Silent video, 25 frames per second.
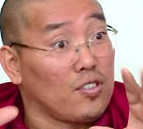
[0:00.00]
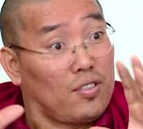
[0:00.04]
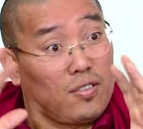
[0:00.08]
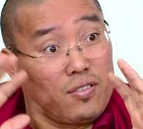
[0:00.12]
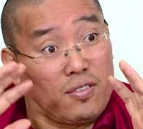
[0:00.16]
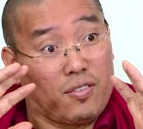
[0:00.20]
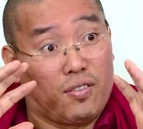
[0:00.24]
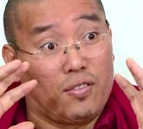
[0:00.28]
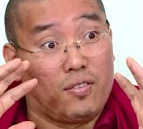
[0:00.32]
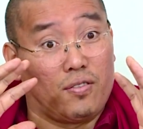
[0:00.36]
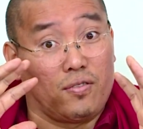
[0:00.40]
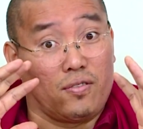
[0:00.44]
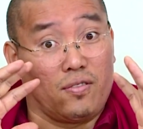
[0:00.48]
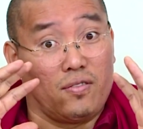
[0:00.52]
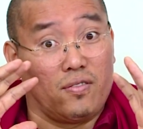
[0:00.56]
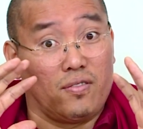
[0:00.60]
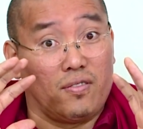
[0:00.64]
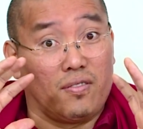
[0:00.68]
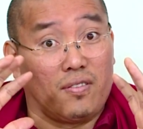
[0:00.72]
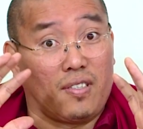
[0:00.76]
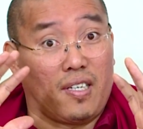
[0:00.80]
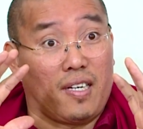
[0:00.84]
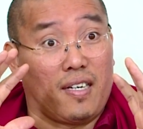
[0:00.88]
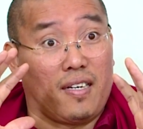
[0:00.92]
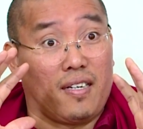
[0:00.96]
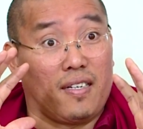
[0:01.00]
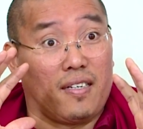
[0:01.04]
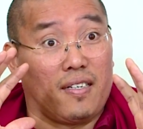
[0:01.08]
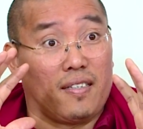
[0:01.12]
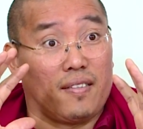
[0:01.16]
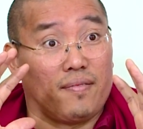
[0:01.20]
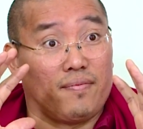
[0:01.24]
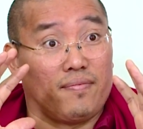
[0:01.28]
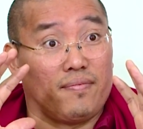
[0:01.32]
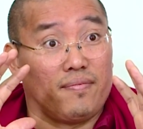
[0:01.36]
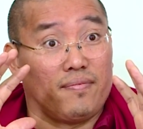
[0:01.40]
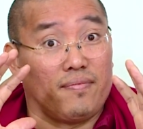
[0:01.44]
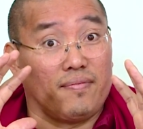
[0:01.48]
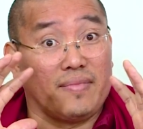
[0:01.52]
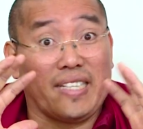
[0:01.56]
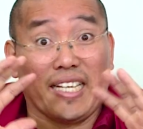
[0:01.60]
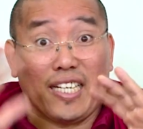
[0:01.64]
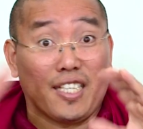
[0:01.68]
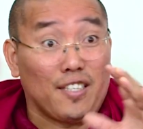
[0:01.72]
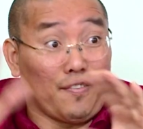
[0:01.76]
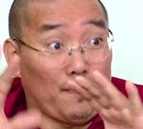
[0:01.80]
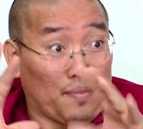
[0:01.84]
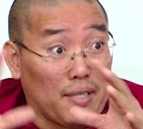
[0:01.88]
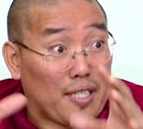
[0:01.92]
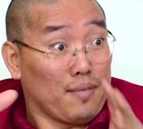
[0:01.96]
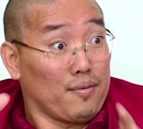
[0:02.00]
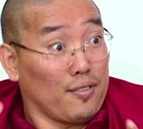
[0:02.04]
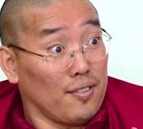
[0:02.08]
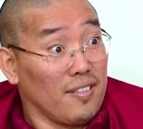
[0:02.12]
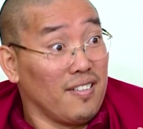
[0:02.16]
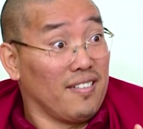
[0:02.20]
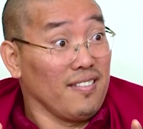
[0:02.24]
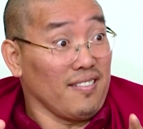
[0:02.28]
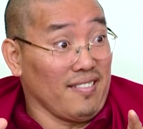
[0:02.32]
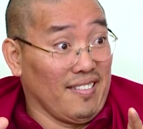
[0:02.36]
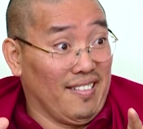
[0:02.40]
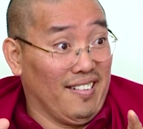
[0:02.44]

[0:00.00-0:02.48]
what you call uh, negative people.